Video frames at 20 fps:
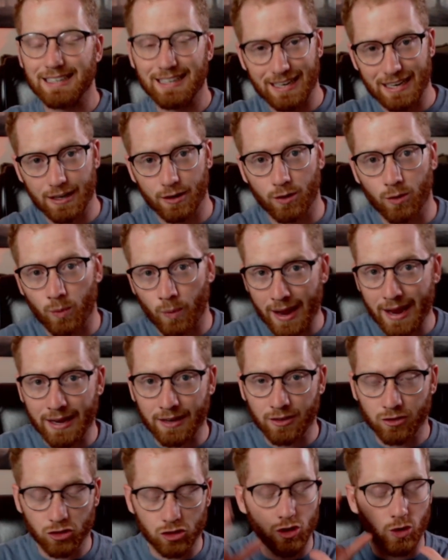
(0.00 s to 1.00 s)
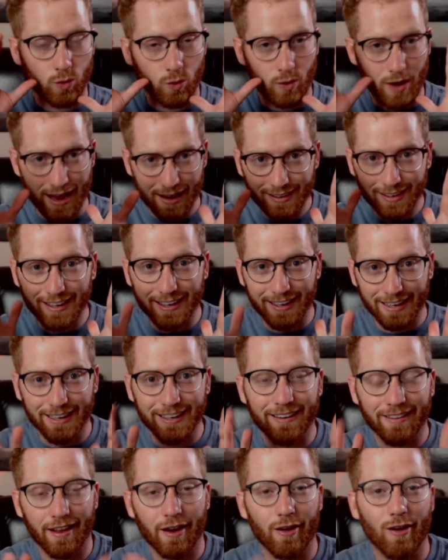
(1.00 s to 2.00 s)
in range directly
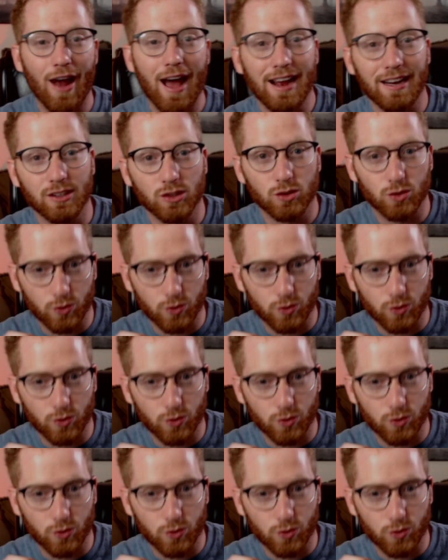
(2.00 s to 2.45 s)
into their eyes